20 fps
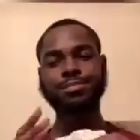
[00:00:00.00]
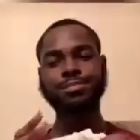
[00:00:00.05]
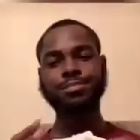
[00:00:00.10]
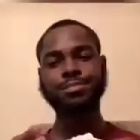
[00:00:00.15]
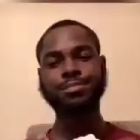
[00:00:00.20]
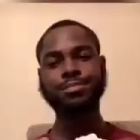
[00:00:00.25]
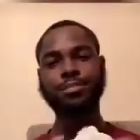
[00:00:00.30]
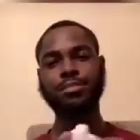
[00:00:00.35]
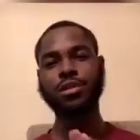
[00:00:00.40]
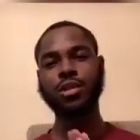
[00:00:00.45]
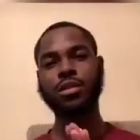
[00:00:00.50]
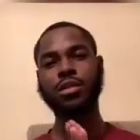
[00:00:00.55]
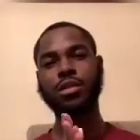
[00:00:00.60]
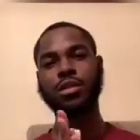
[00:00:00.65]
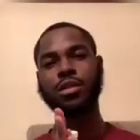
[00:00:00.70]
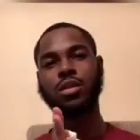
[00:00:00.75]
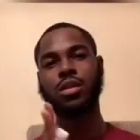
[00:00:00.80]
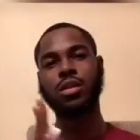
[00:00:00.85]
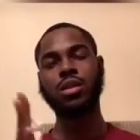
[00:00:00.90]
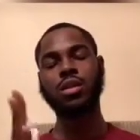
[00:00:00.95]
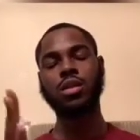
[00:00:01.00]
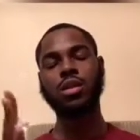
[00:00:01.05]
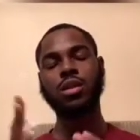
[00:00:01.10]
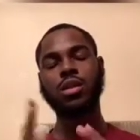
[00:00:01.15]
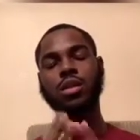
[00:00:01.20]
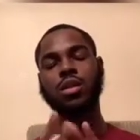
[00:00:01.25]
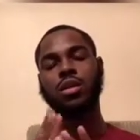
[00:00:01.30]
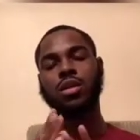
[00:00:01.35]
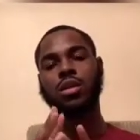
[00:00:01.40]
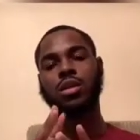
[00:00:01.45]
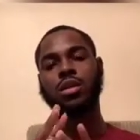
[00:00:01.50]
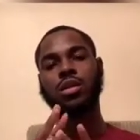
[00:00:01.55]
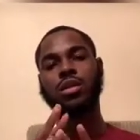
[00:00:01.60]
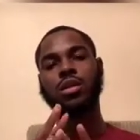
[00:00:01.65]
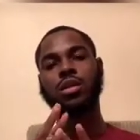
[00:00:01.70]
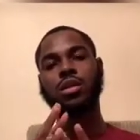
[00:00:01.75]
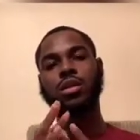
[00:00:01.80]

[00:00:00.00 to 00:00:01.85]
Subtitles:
(silence)